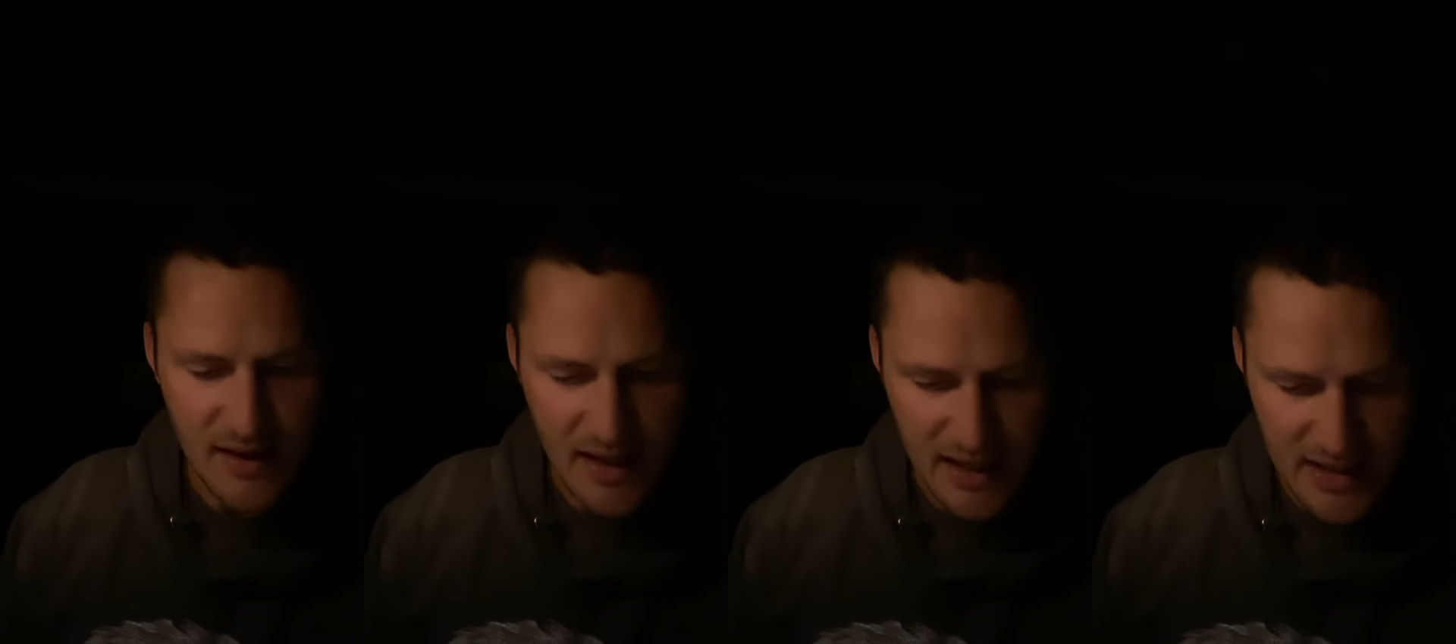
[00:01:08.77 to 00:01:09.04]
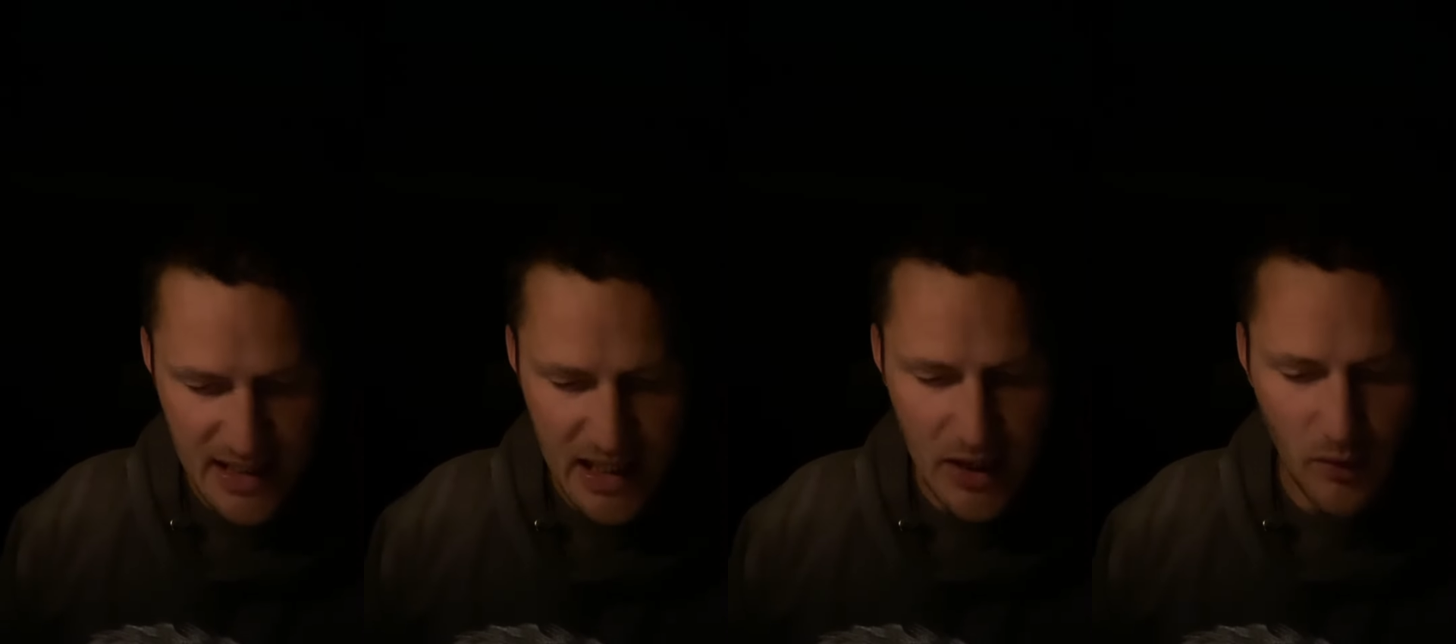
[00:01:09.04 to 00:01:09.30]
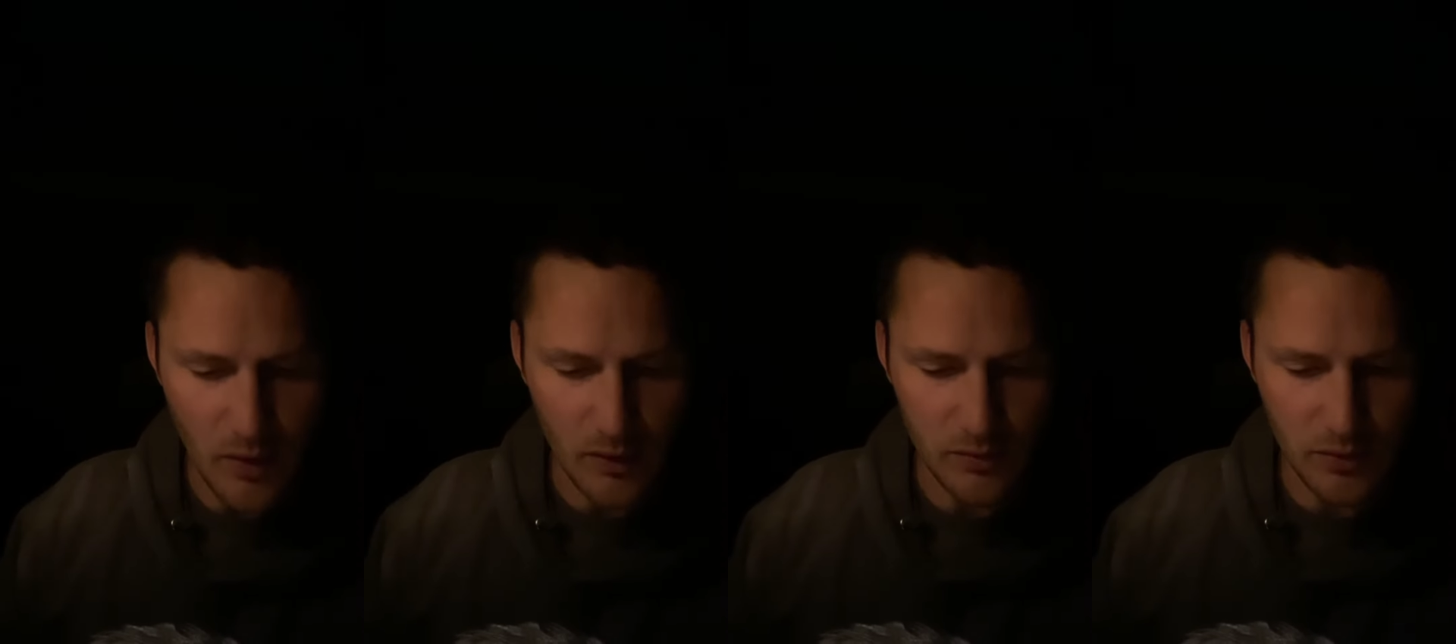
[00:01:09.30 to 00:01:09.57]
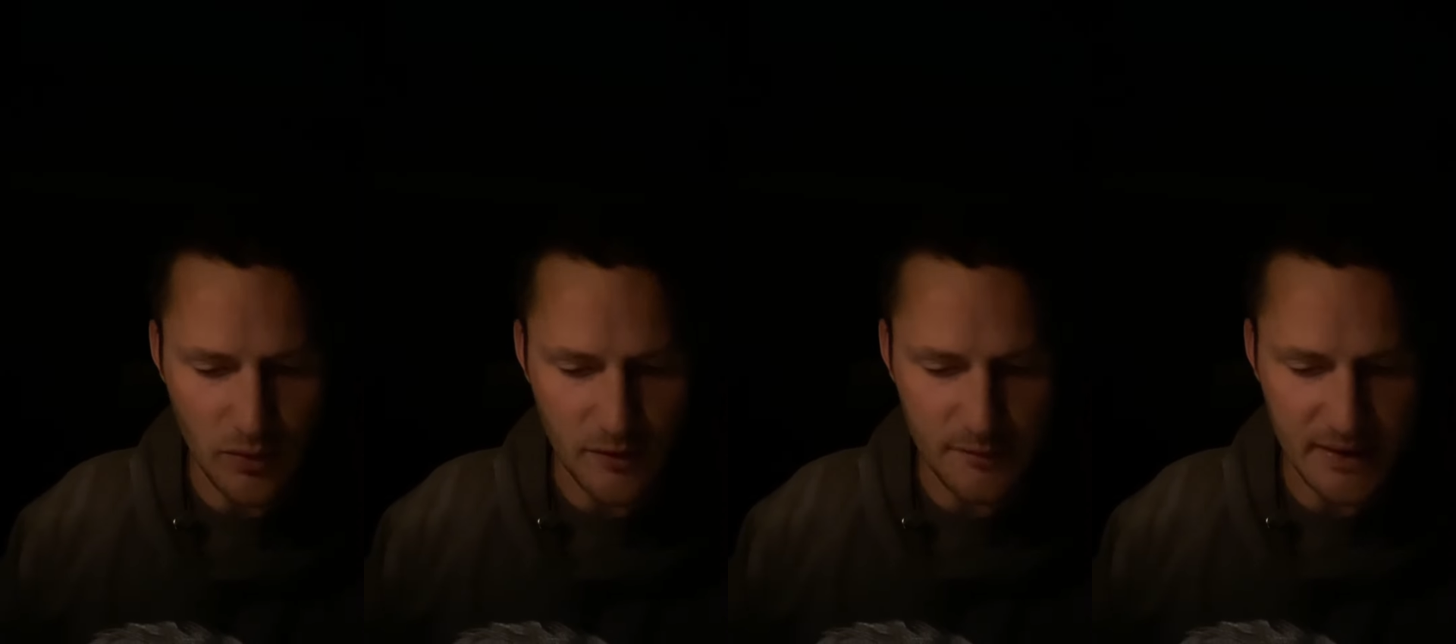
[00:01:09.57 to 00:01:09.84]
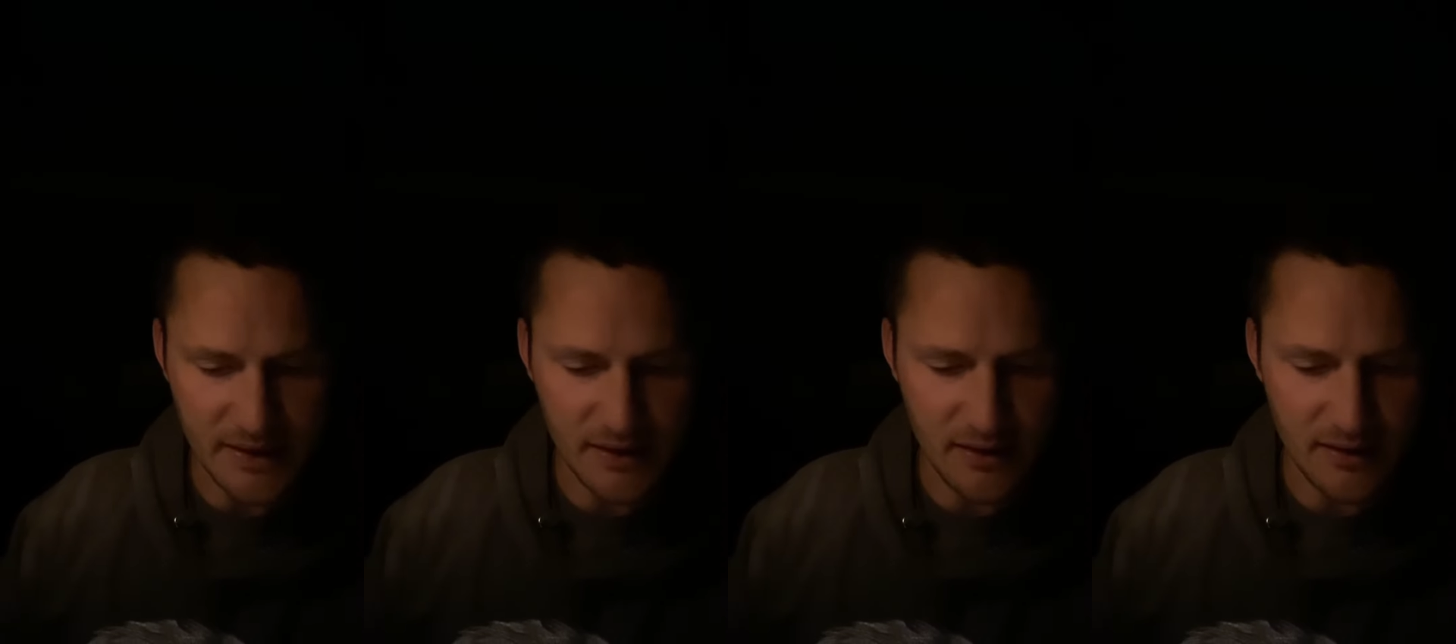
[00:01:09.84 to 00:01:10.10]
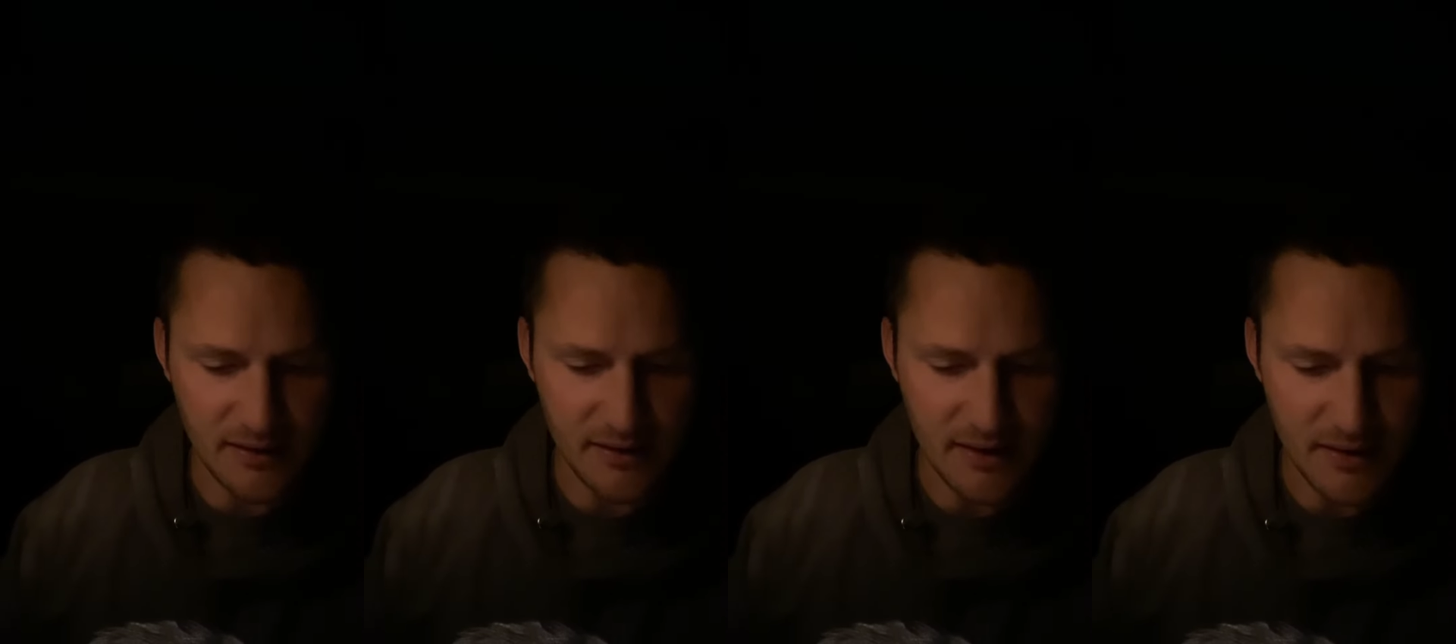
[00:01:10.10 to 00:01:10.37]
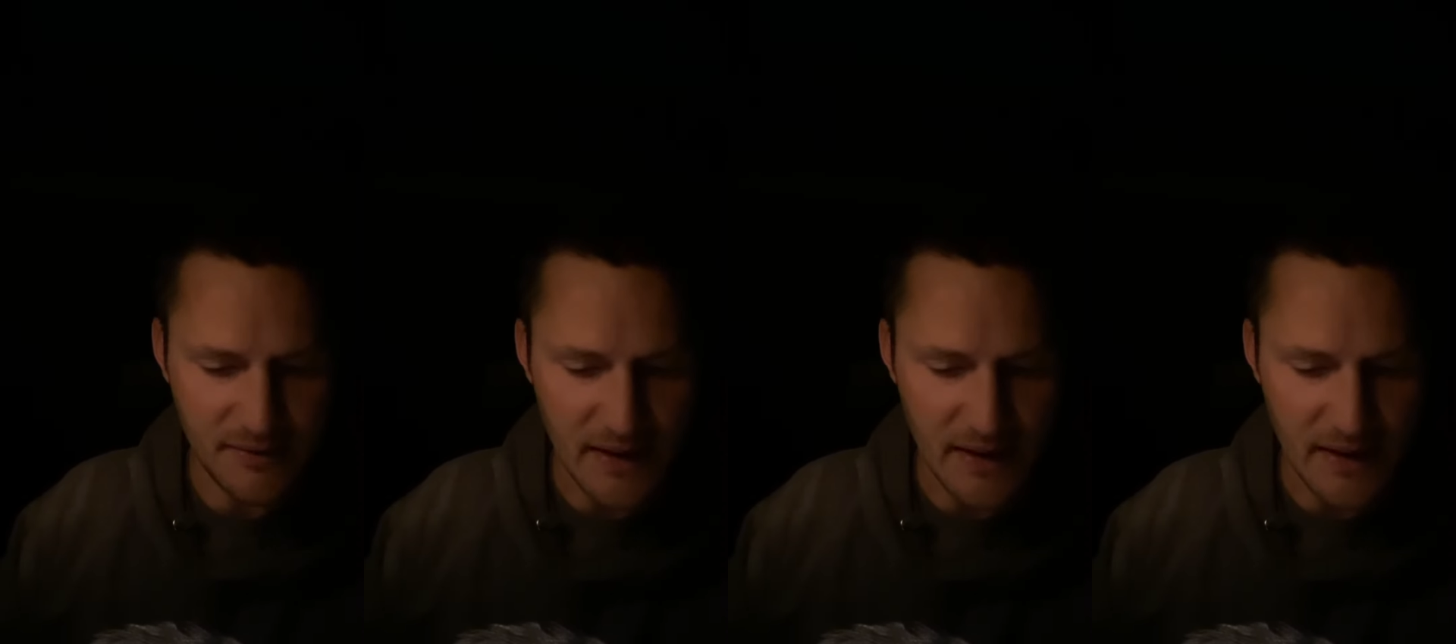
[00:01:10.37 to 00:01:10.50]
And now, O Lord my God,